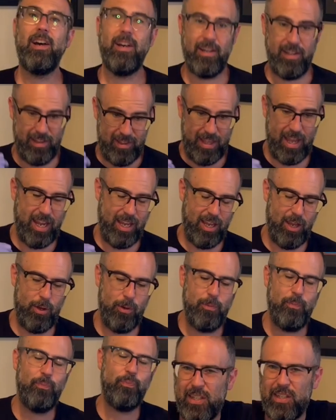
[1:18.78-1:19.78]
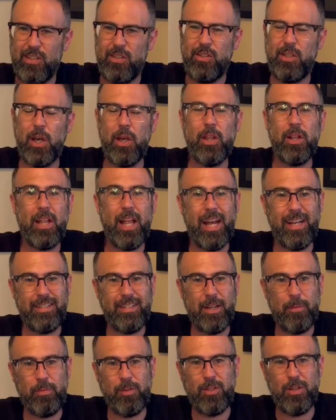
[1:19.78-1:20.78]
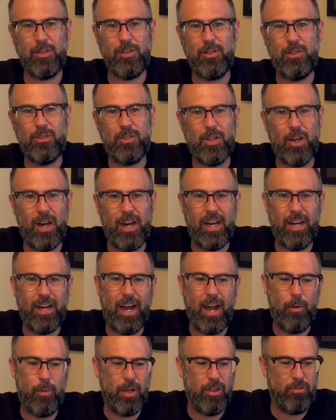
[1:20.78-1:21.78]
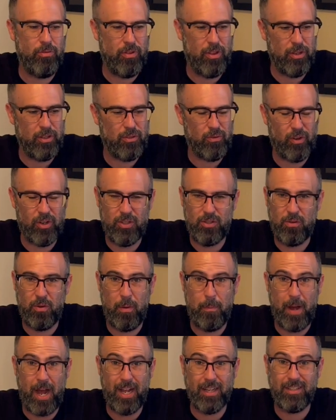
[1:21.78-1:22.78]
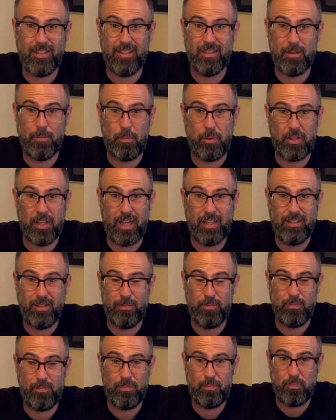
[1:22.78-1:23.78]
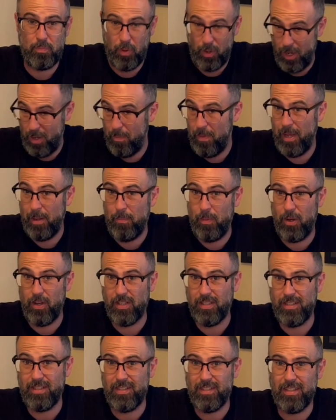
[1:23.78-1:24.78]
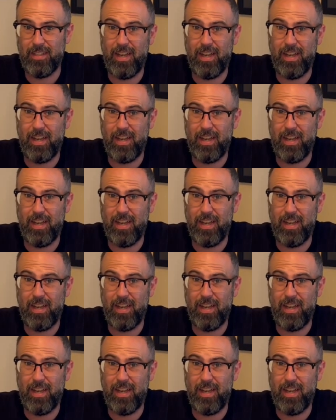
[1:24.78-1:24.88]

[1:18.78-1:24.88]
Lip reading: Thank you. So the last episode you saw, I went through those first three boxes and pulled out some pretty big books.